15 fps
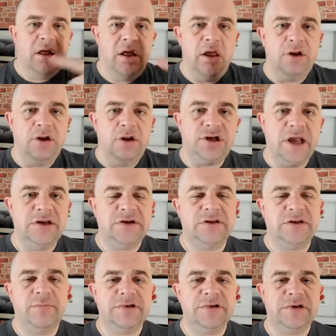and changes the
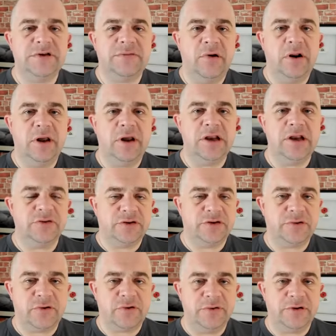business model again to a
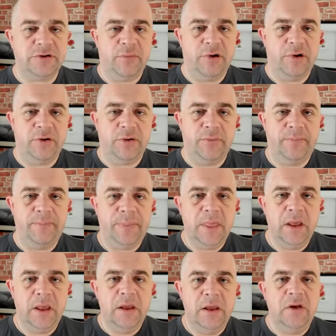subscription model.
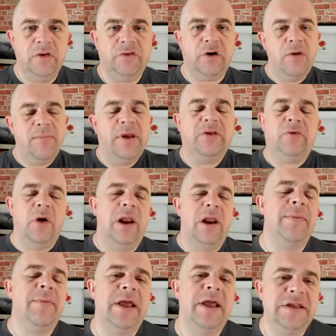So going back to our
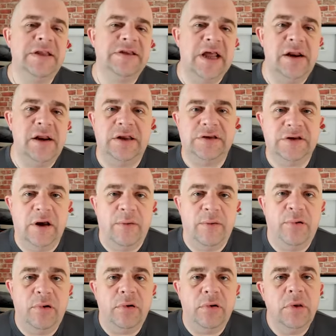lemonade stand
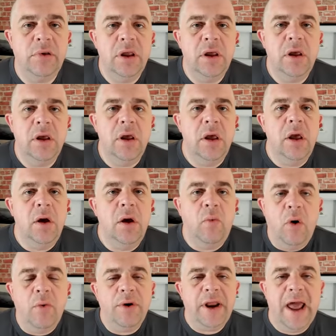example,
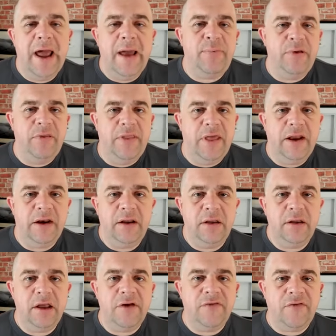what would happen then
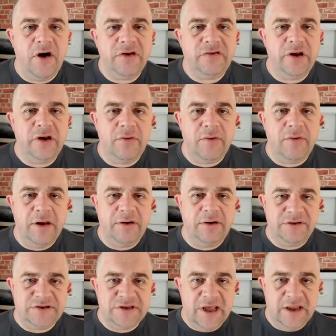if I turned around and
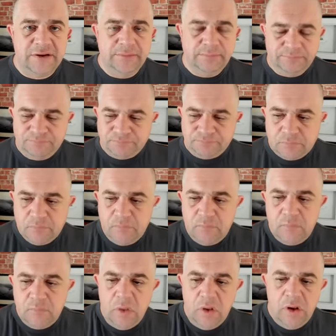said
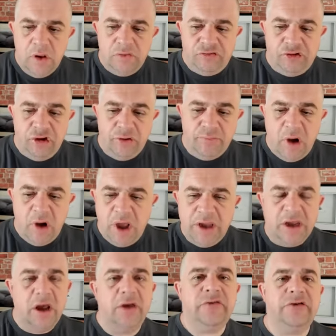to my
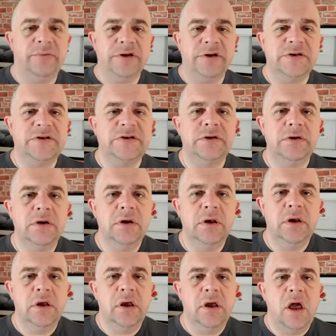customers,
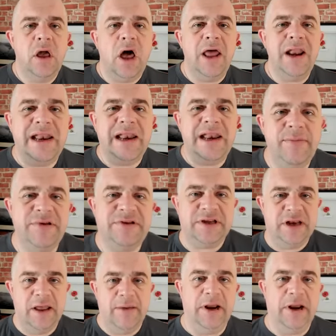unlimited
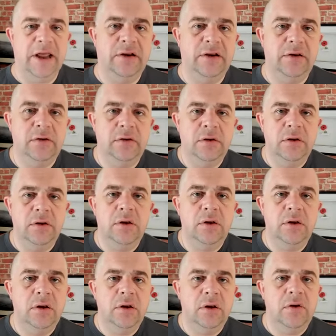lemonade
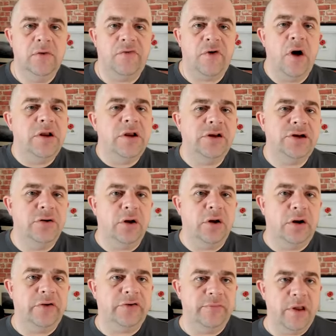for only $2
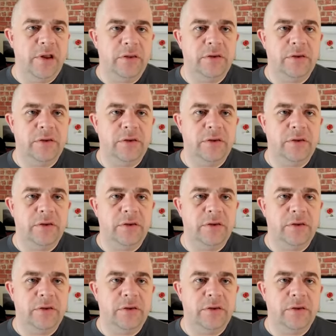a month?